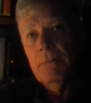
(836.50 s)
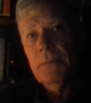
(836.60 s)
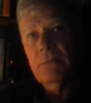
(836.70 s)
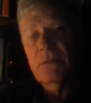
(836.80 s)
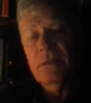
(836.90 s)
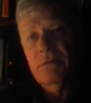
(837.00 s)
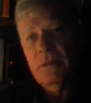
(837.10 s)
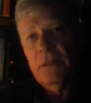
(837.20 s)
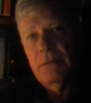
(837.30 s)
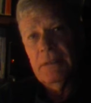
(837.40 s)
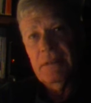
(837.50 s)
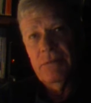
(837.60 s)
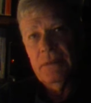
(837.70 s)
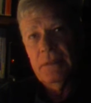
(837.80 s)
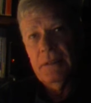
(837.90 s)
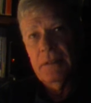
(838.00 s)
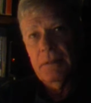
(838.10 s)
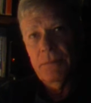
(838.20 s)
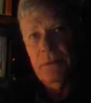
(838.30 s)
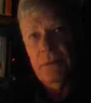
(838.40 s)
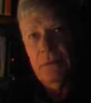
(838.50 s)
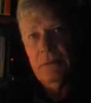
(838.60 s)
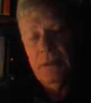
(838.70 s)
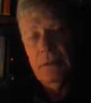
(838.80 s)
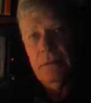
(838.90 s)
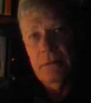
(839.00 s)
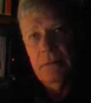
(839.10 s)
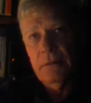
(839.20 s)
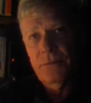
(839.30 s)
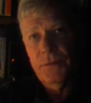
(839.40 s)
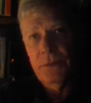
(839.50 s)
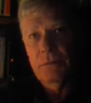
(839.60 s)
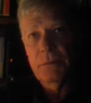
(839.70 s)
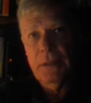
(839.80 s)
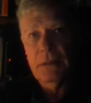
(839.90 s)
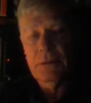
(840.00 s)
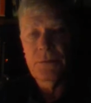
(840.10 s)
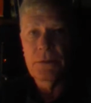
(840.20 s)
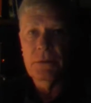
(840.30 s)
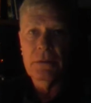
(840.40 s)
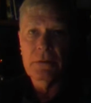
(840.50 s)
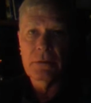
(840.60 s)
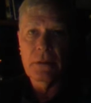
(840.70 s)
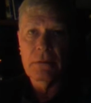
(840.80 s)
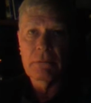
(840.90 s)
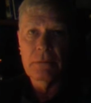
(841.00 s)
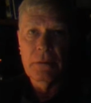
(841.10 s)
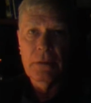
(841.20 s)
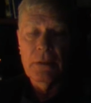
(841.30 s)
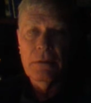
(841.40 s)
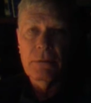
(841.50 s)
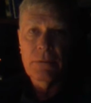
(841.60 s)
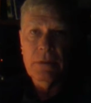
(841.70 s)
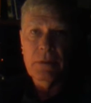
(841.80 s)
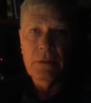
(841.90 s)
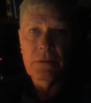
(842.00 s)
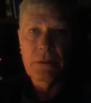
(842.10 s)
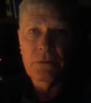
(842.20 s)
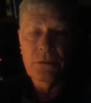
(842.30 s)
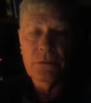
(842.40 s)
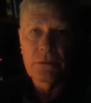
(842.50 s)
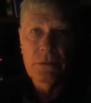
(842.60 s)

But the one I want to end up with is food, because food is one of the essential